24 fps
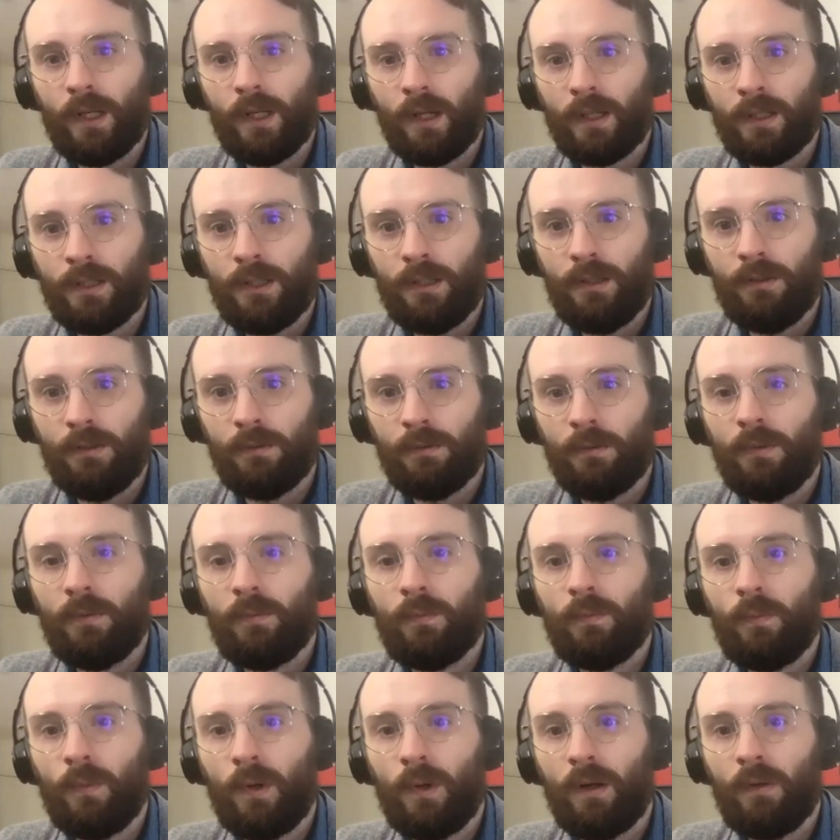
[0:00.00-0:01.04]
onto you,
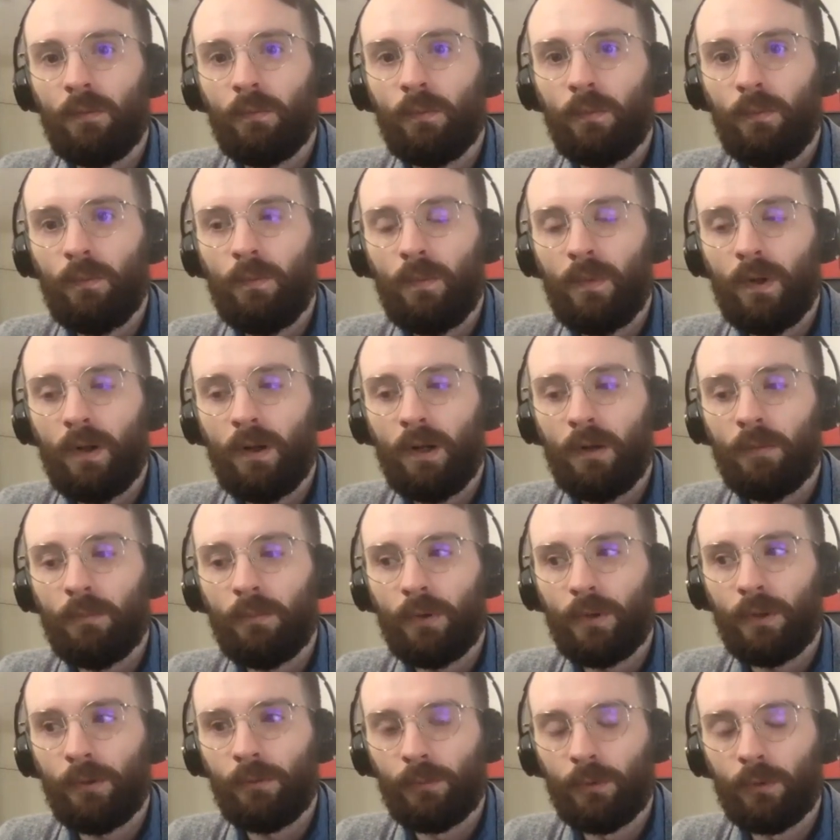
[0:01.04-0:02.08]

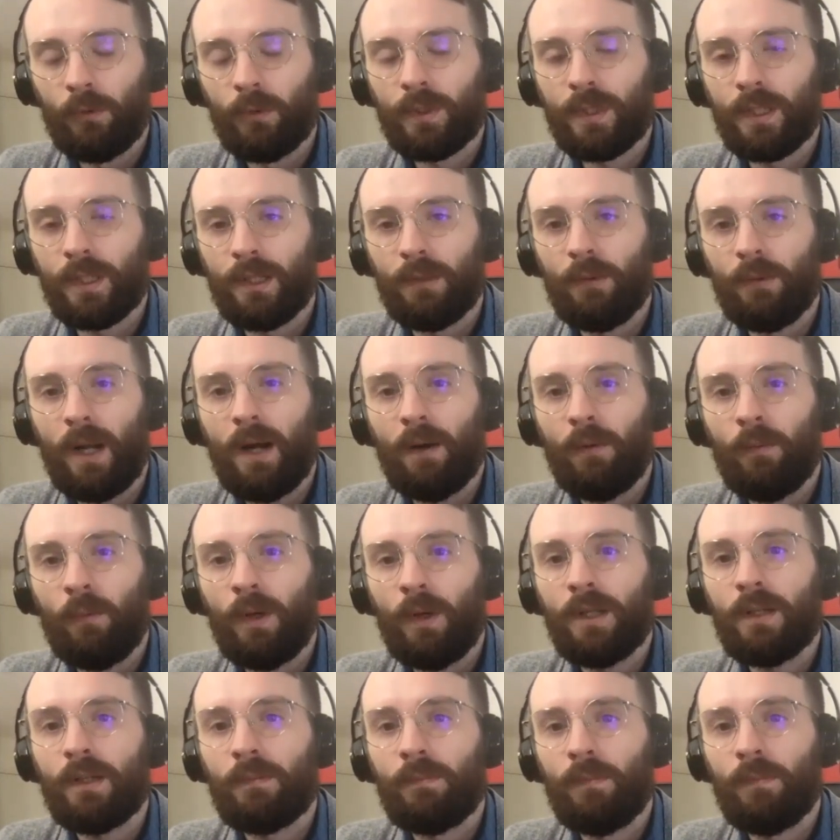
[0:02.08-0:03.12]
putting rules on
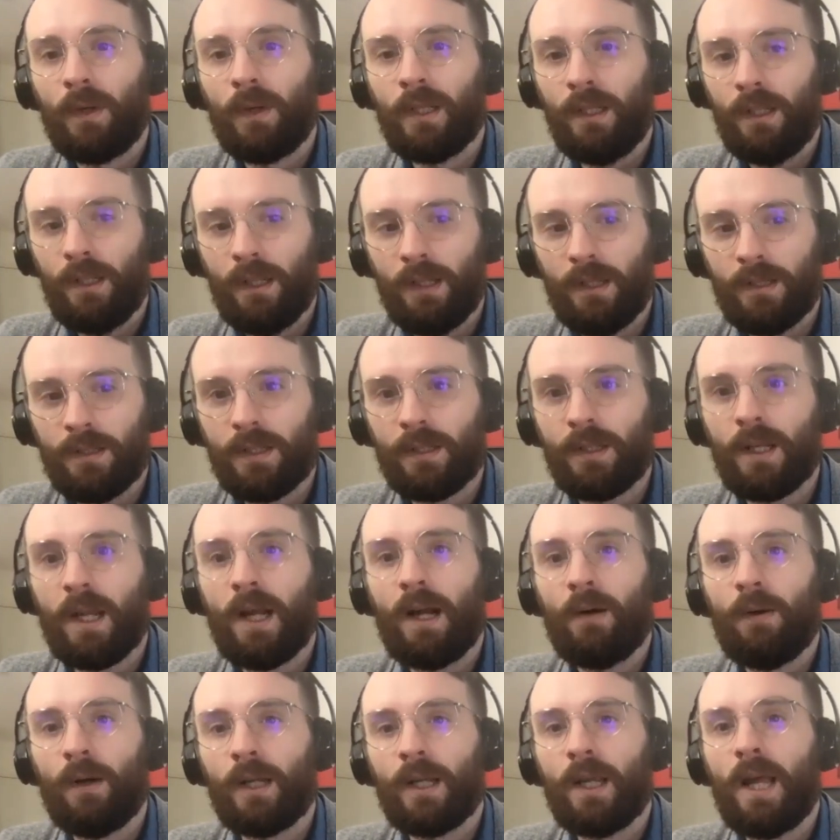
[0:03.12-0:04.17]
what money is and
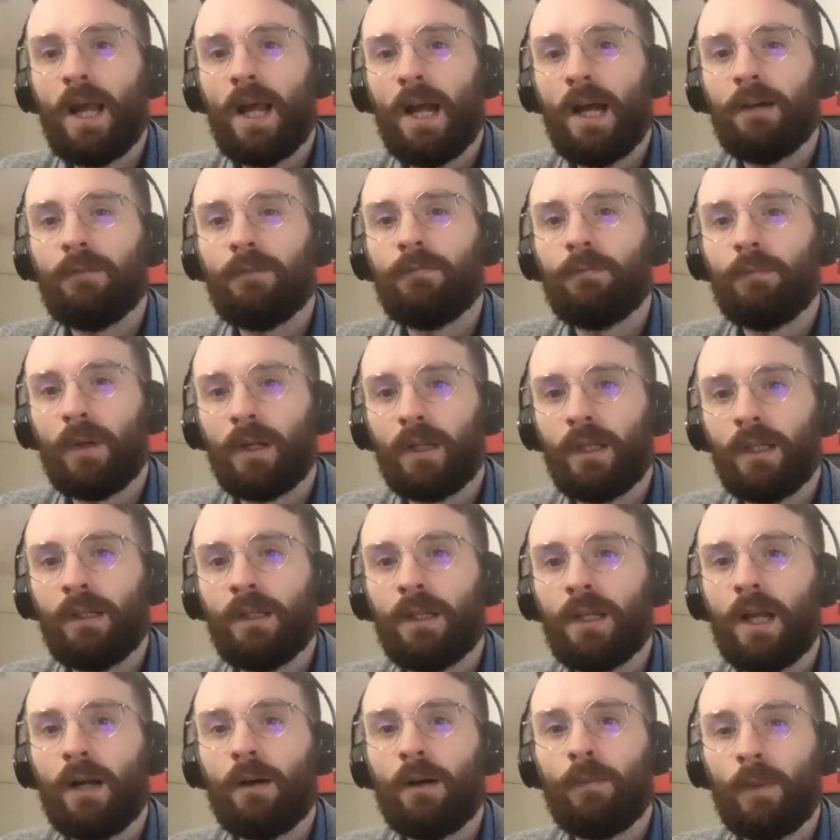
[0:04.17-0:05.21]
how I have money
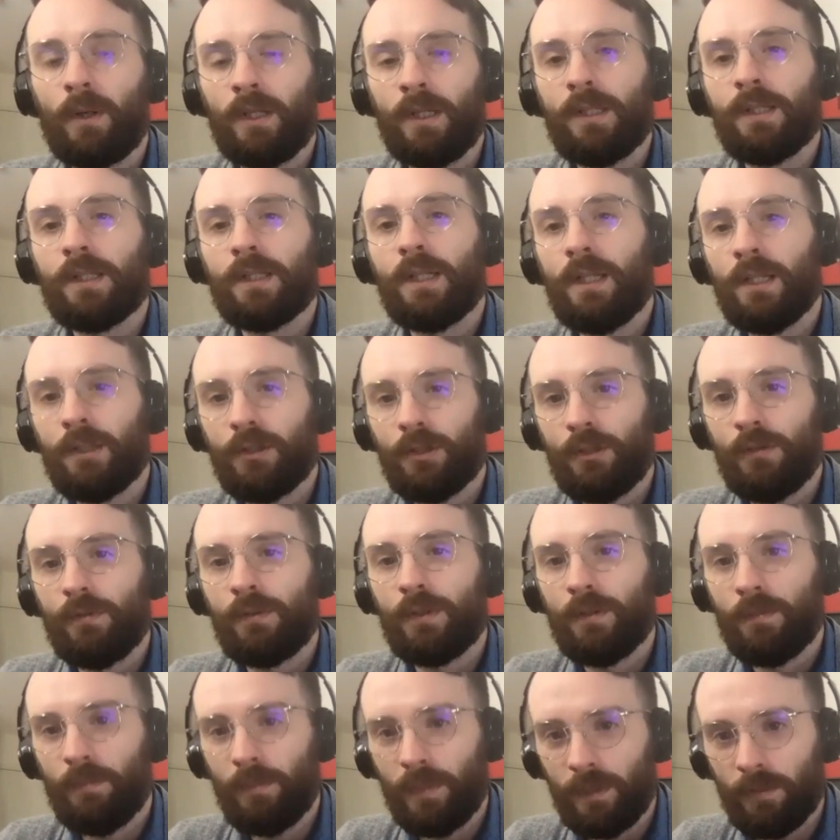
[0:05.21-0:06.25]
and how money is issued
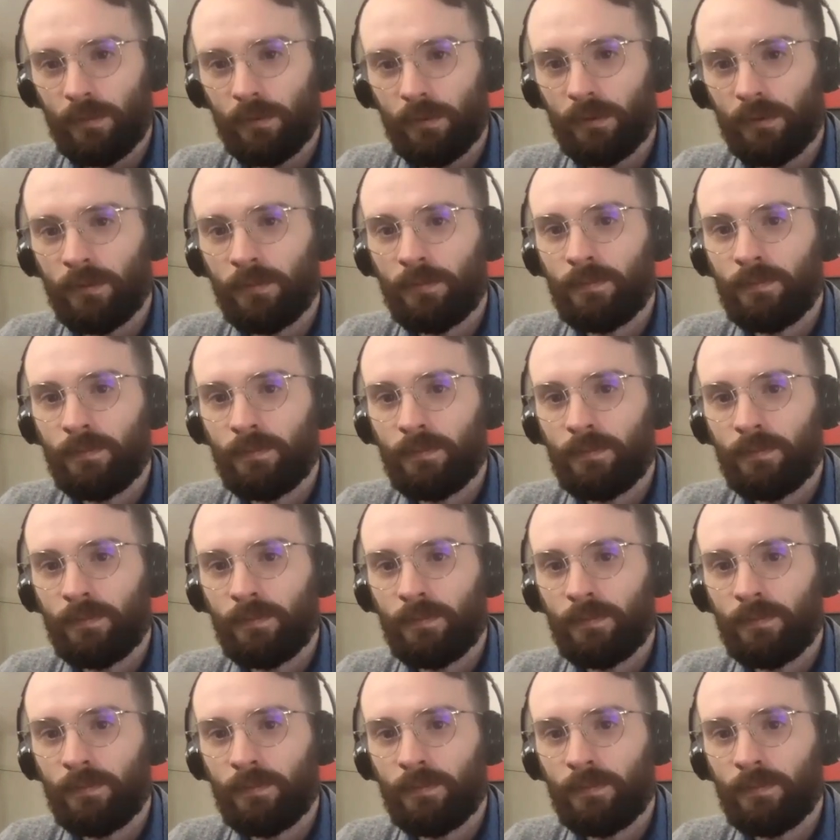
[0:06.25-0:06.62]
to people.